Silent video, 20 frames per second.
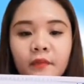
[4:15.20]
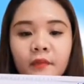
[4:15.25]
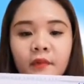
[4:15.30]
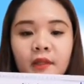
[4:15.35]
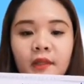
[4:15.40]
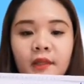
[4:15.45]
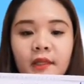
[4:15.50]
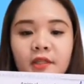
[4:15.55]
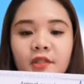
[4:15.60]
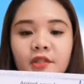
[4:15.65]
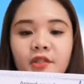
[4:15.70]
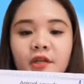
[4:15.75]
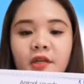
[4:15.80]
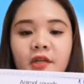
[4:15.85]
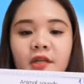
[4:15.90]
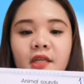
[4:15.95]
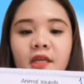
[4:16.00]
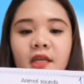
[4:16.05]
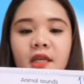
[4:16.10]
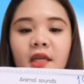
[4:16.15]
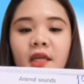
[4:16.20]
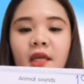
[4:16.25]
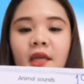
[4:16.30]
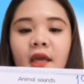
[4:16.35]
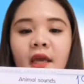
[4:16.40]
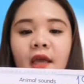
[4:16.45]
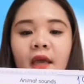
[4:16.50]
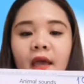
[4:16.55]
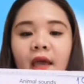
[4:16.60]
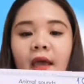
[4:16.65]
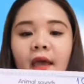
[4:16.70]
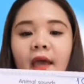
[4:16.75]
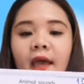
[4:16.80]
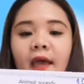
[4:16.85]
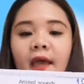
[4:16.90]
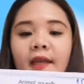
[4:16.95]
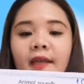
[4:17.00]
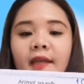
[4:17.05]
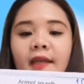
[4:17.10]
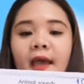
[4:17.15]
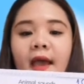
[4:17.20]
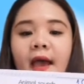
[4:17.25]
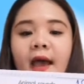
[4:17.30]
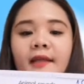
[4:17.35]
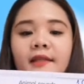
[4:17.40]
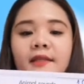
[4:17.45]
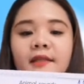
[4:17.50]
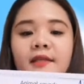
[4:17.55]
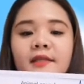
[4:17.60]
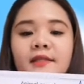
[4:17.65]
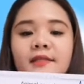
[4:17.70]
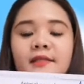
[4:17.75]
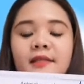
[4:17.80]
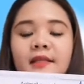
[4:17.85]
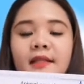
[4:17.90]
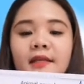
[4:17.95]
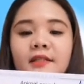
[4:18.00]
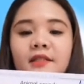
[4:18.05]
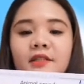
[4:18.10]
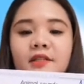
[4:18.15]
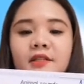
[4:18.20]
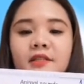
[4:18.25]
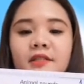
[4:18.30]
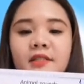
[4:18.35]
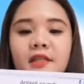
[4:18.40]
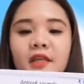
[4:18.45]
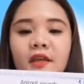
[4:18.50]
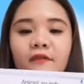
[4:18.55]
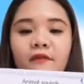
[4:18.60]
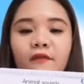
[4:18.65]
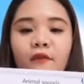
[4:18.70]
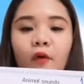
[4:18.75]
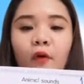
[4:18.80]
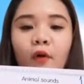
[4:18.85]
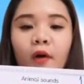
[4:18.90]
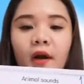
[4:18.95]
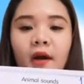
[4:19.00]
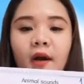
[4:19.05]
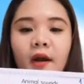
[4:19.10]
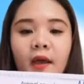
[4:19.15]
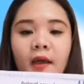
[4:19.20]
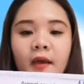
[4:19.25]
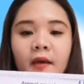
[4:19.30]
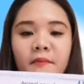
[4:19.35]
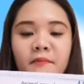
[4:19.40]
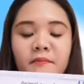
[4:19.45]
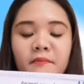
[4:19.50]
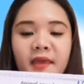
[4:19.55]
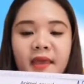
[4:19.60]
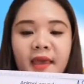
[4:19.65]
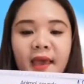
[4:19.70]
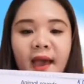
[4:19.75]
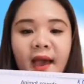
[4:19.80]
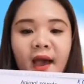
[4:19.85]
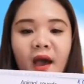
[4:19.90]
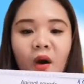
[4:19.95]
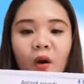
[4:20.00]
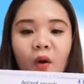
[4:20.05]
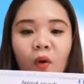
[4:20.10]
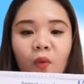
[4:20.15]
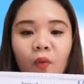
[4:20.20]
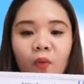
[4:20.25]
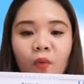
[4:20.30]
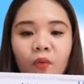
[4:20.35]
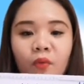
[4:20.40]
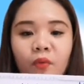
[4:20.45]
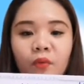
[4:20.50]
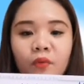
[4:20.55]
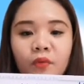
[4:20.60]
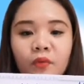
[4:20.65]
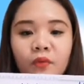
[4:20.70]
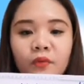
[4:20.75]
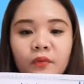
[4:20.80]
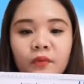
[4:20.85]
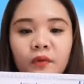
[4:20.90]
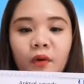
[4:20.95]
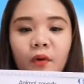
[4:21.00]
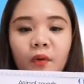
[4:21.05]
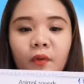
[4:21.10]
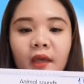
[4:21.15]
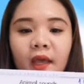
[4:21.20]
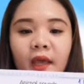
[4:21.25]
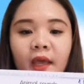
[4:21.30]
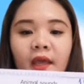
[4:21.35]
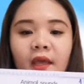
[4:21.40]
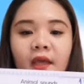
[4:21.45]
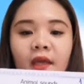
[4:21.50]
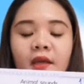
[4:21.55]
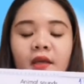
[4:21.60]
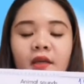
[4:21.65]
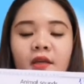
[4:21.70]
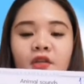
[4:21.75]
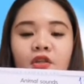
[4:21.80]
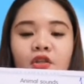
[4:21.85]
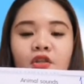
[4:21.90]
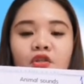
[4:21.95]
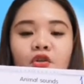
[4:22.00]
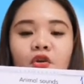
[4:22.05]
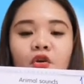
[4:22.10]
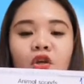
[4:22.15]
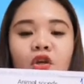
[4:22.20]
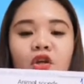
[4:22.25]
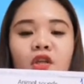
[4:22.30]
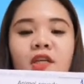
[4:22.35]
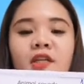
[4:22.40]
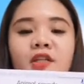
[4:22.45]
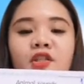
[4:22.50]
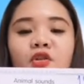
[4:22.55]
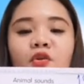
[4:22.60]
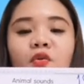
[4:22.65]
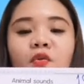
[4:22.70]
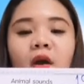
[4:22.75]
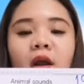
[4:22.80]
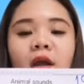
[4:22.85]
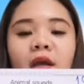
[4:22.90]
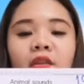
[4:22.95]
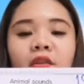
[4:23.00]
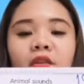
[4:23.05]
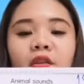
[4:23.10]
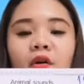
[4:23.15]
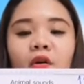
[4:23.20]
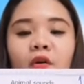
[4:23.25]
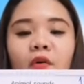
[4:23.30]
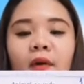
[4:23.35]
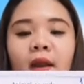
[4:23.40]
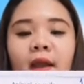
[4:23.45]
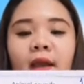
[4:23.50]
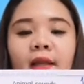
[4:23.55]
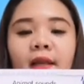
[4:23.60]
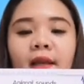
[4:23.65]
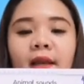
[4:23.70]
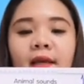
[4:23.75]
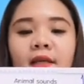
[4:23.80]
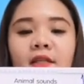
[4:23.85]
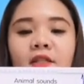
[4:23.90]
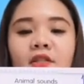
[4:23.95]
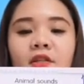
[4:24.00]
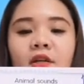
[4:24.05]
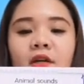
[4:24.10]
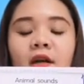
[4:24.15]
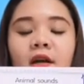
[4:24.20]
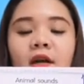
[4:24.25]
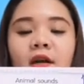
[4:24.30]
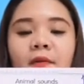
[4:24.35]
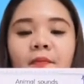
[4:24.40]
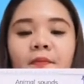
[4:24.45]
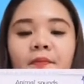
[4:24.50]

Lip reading: Letter D. And cat is letter C for meow. Okay? So you need to write the correct letter